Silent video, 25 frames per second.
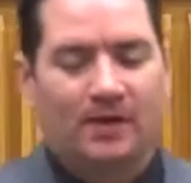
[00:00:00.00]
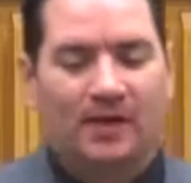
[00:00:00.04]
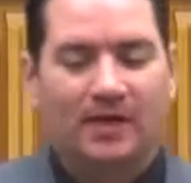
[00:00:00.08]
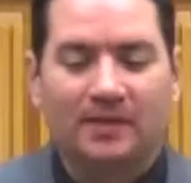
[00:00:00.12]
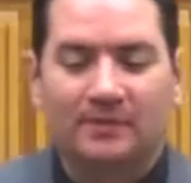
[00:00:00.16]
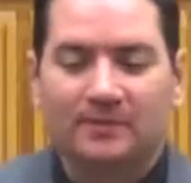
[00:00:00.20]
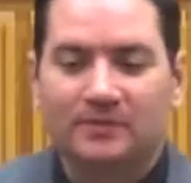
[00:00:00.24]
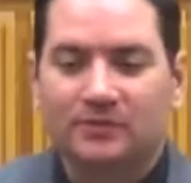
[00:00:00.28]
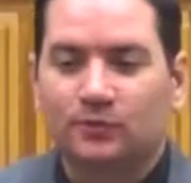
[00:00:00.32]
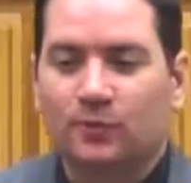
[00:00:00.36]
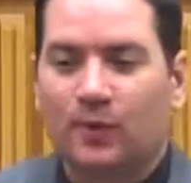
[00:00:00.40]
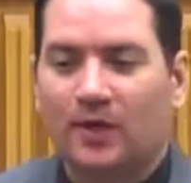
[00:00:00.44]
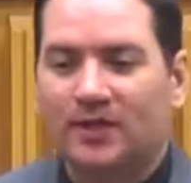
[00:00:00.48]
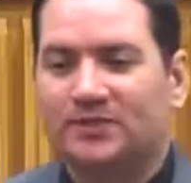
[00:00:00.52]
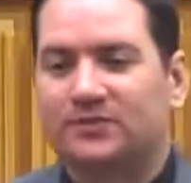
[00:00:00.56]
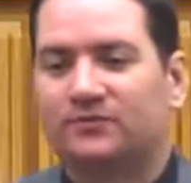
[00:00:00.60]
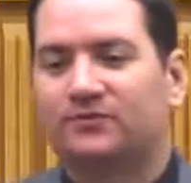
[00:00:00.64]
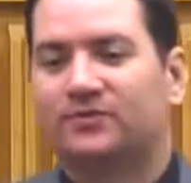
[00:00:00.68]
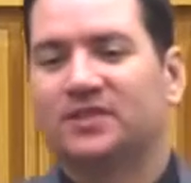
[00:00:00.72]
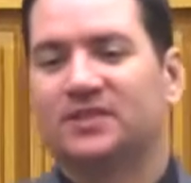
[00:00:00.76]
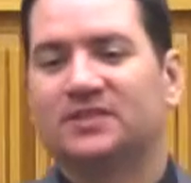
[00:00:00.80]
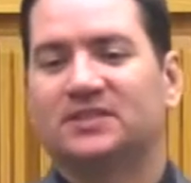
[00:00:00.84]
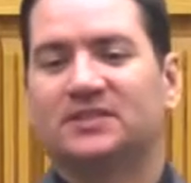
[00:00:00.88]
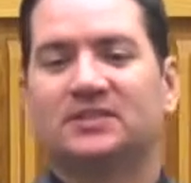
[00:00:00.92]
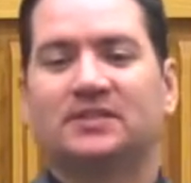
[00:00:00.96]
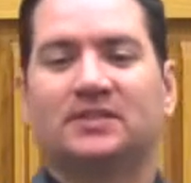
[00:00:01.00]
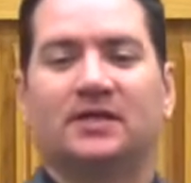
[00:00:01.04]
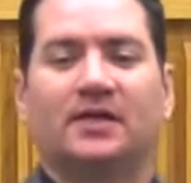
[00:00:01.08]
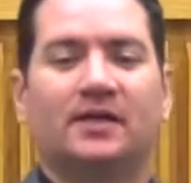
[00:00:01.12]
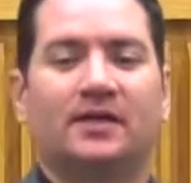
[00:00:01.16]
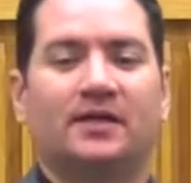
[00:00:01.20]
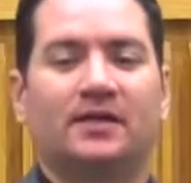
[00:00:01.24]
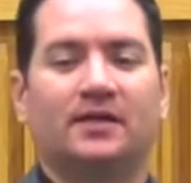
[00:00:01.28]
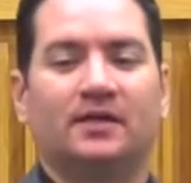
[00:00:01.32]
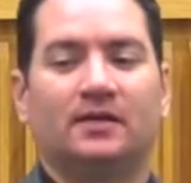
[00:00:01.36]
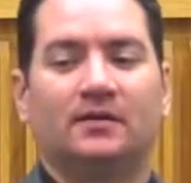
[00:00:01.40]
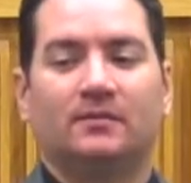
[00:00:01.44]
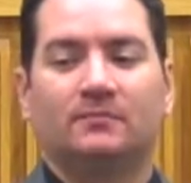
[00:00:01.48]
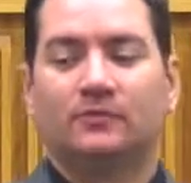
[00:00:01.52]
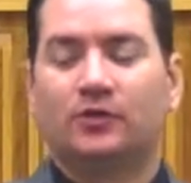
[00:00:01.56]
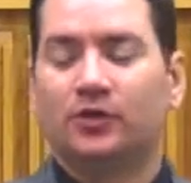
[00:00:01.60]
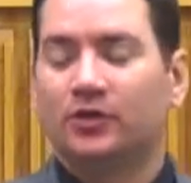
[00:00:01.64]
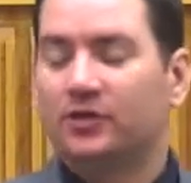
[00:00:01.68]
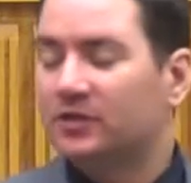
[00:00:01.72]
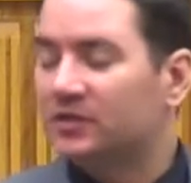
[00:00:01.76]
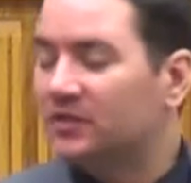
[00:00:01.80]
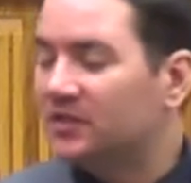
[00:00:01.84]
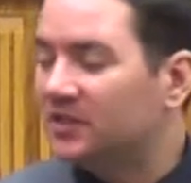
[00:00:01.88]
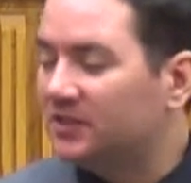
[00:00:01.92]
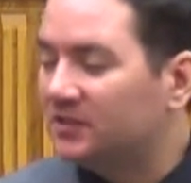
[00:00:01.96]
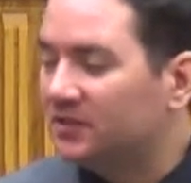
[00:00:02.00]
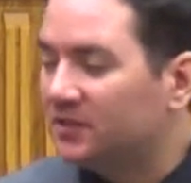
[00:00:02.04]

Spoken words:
My name is Wes Rist. I am currently